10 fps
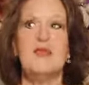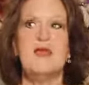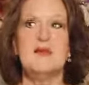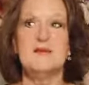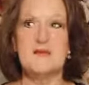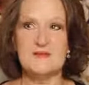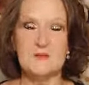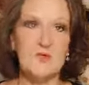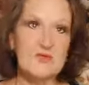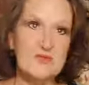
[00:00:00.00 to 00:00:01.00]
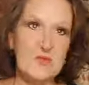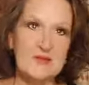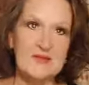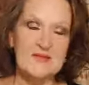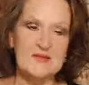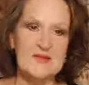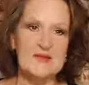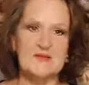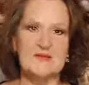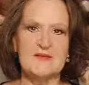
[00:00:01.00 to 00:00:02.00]
and doesn't move as quickly as he
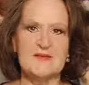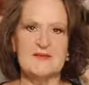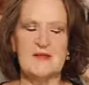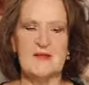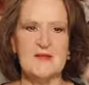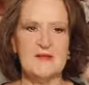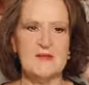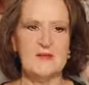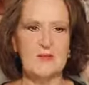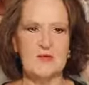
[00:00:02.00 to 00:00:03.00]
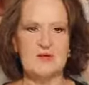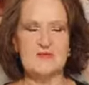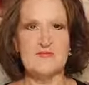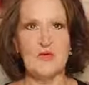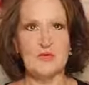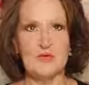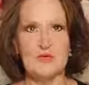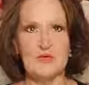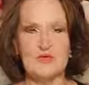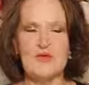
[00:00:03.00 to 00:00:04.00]
does because uh, I don't want her to fall and
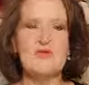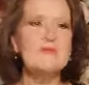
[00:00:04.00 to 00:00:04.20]
hurt herself.